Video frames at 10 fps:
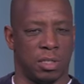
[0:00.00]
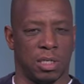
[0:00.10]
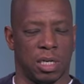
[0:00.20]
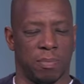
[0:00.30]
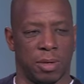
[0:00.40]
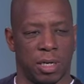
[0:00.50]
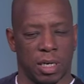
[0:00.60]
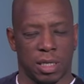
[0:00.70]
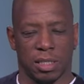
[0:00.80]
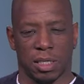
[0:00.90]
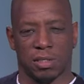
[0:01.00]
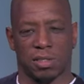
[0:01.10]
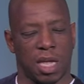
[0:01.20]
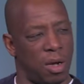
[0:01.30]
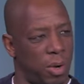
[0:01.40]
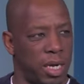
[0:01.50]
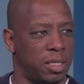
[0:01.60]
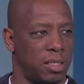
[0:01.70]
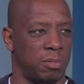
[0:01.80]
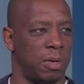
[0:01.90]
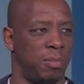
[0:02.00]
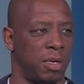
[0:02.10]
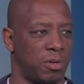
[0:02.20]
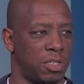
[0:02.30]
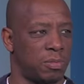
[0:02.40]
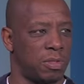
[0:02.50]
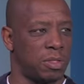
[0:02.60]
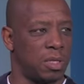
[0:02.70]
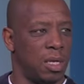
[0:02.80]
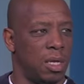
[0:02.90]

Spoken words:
Is he going to be there? Is he going to stay away till maybe Christmas?